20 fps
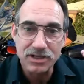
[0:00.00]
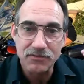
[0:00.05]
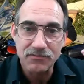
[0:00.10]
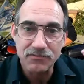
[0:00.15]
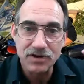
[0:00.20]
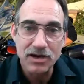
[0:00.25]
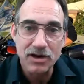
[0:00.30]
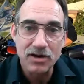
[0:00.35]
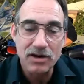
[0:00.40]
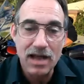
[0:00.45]
and
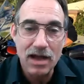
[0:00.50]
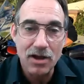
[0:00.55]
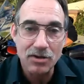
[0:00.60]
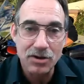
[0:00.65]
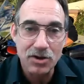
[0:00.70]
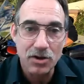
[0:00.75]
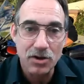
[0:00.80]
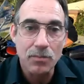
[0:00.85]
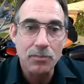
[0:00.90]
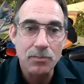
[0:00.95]
figured out
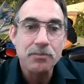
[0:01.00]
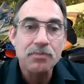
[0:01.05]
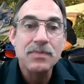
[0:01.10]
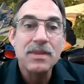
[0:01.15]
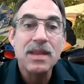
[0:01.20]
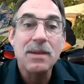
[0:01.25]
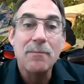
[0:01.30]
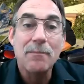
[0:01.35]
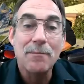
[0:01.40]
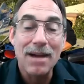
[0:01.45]
your
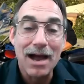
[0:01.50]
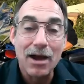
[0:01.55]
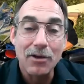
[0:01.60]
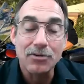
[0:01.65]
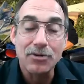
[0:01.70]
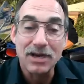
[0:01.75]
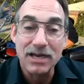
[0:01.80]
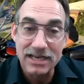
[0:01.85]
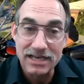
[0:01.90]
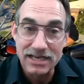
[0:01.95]

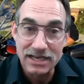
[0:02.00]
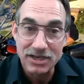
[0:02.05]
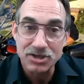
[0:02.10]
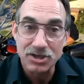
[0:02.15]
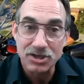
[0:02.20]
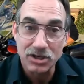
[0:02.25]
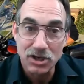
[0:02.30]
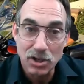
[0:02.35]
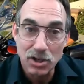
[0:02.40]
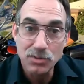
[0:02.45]
boundary
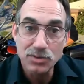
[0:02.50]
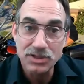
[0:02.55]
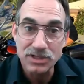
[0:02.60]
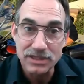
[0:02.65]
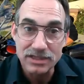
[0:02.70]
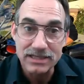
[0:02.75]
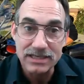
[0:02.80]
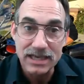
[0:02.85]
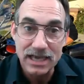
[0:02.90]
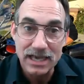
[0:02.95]
condition loads
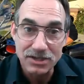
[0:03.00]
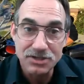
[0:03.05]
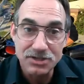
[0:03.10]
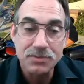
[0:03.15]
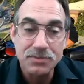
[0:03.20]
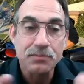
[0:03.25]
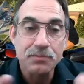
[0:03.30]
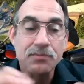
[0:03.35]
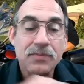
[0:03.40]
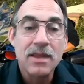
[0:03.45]
and such,
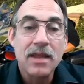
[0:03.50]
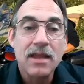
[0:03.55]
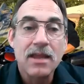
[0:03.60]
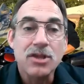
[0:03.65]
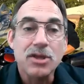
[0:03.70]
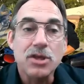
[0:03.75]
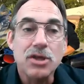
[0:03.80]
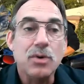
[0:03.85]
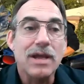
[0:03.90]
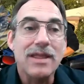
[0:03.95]

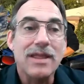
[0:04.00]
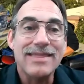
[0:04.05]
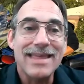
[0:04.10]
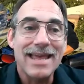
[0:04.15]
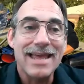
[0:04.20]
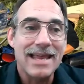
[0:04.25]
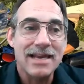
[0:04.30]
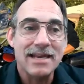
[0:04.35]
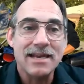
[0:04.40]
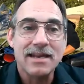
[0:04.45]
you can
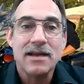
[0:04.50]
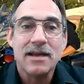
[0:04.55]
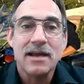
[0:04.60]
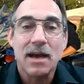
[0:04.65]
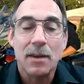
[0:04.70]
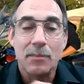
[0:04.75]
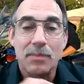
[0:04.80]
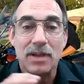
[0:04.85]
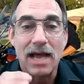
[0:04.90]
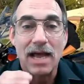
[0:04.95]
then
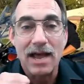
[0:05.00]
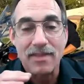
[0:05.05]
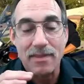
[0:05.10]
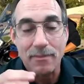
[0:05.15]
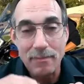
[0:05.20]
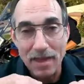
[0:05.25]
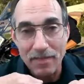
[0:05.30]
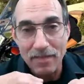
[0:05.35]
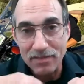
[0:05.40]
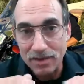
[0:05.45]
apply the
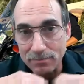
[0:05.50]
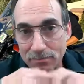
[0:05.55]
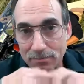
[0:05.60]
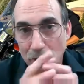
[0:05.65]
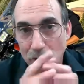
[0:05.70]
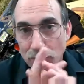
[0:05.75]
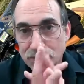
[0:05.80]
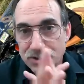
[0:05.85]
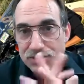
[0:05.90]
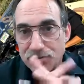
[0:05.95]
method
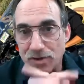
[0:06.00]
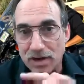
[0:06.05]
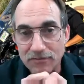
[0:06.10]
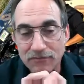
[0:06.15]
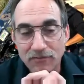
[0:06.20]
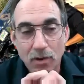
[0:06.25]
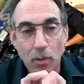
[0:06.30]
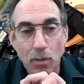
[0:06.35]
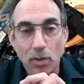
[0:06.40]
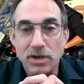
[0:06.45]
most
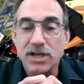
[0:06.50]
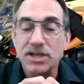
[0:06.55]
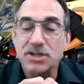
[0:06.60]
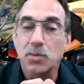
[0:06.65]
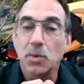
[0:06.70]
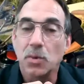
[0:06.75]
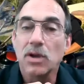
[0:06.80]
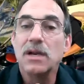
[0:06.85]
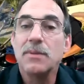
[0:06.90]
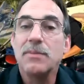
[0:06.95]
straightforward because
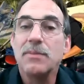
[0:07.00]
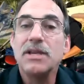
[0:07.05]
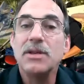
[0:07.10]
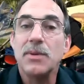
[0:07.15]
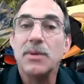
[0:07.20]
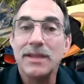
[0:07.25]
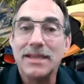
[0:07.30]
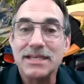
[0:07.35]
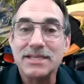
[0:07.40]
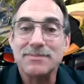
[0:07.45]
we're going to be
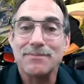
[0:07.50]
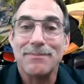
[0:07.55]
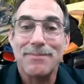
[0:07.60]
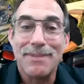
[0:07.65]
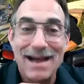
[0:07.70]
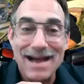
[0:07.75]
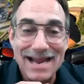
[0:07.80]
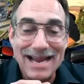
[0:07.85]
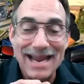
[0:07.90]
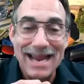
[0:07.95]
doing this
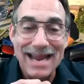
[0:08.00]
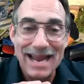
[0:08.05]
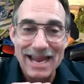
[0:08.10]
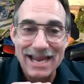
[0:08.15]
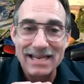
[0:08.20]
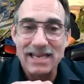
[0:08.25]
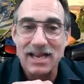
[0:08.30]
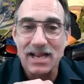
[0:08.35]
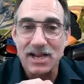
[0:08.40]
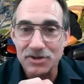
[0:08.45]
by
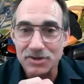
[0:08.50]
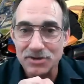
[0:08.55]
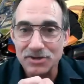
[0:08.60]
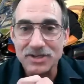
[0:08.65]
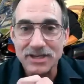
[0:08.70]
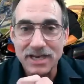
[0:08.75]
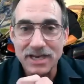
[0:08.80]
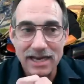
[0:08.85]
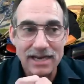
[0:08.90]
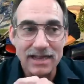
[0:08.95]
hand to
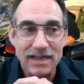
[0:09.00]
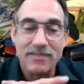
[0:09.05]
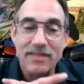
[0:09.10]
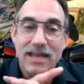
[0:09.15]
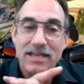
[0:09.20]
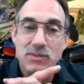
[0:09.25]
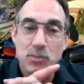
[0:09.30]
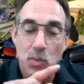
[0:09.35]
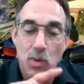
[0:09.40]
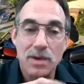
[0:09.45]
understand it. And
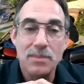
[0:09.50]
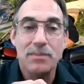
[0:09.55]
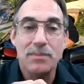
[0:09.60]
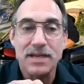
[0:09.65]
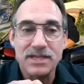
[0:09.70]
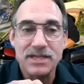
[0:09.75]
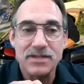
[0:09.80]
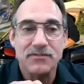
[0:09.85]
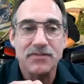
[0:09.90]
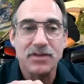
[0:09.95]
that's one
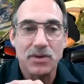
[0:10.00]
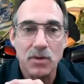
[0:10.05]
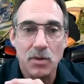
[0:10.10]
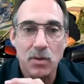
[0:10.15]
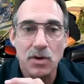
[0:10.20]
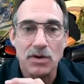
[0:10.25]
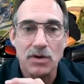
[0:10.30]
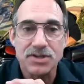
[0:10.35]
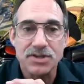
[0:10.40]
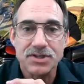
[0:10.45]
piece of the
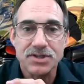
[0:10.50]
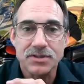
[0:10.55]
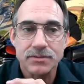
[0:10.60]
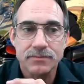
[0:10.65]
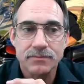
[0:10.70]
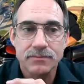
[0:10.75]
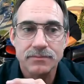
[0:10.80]
course.